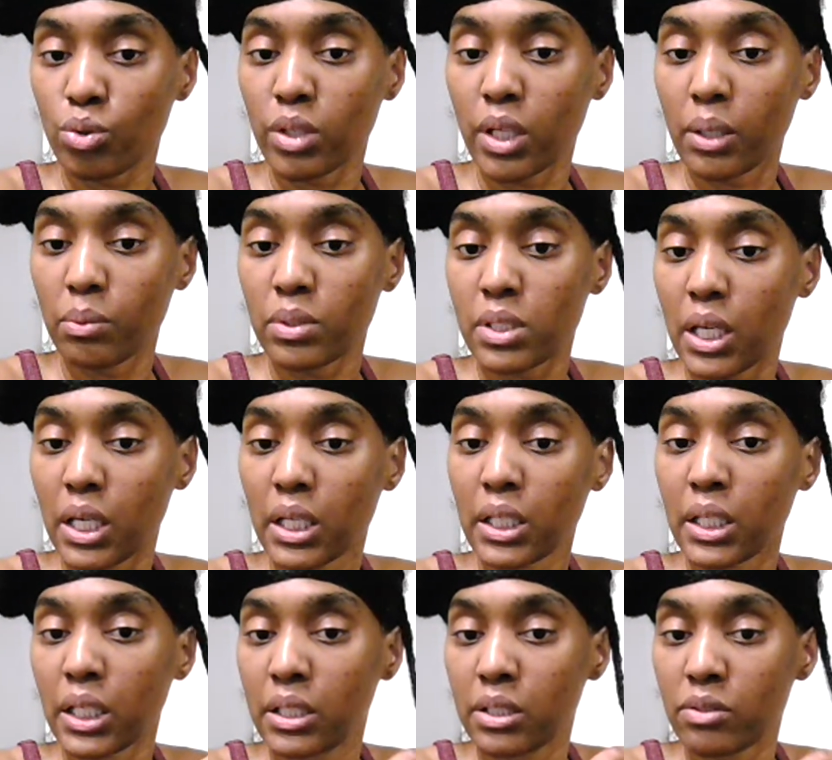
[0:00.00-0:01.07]
they would say
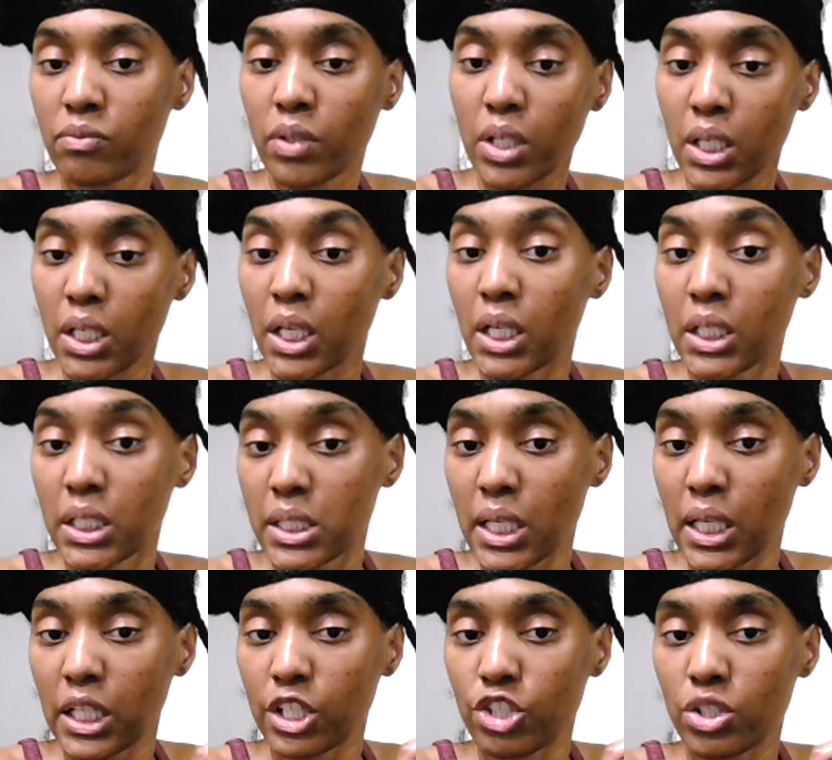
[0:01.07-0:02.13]
it's very
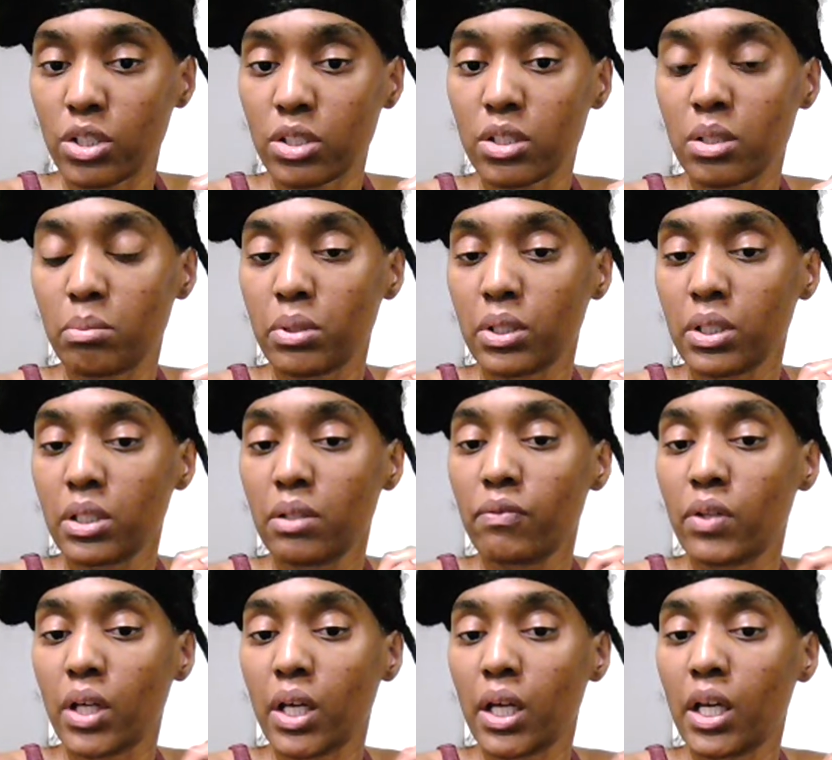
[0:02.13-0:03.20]
unintelligent to believe
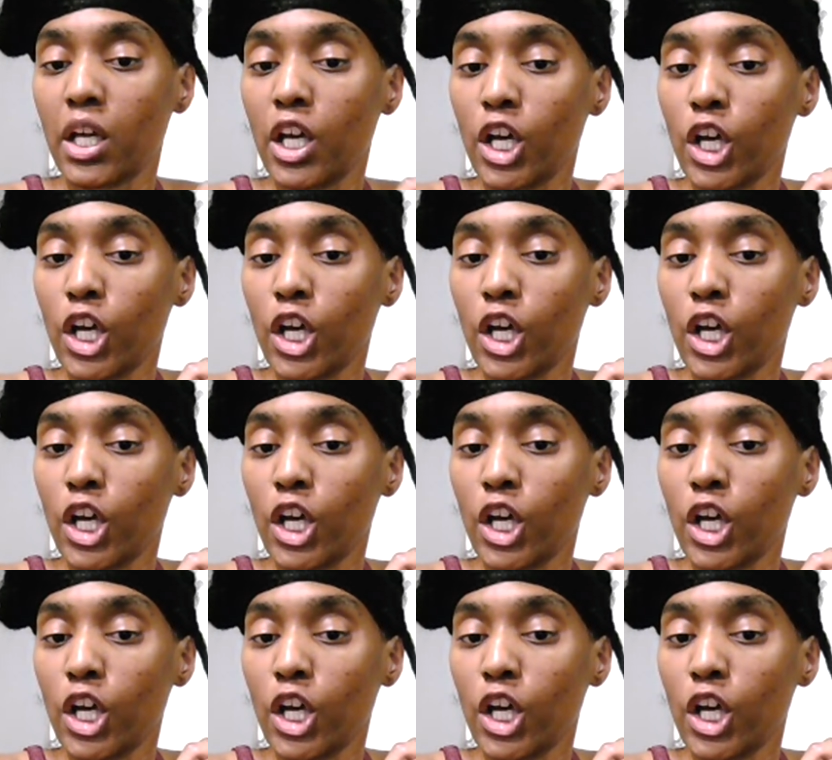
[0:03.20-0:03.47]
that